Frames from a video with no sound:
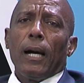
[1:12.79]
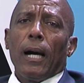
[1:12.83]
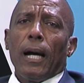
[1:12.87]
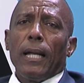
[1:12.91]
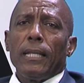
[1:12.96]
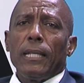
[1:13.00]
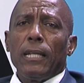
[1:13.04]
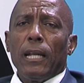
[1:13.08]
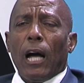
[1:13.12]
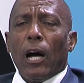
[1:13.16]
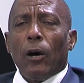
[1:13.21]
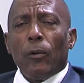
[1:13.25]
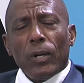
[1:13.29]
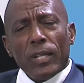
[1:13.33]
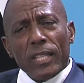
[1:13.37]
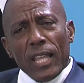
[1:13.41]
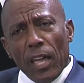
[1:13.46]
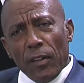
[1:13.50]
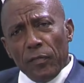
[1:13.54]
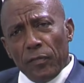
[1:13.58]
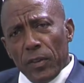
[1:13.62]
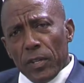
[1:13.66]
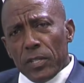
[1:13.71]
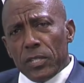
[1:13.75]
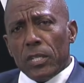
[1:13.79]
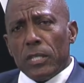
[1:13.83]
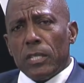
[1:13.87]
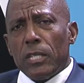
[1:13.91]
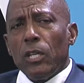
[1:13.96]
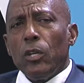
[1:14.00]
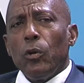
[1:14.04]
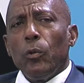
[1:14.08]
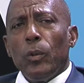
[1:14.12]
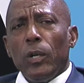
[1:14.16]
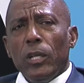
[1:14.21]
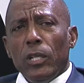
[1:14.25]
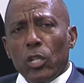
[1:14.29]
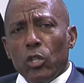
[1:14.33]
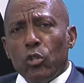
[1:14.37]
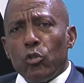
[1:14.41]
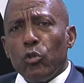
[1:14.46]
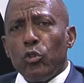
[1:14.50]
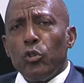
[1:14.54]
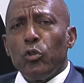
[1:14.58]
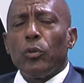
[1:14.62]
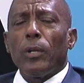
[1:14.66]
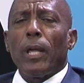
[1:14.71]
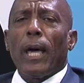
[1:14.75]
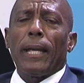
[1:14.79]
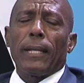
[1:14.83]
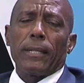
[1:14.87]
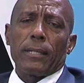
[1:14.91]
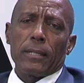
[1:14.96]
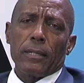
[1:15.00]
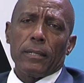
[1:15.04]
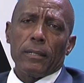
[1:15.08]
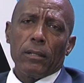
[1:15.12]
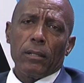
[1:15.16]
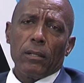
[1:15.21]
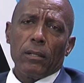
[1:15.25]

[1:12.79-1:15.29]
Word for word: And in our diversity, we need to unite.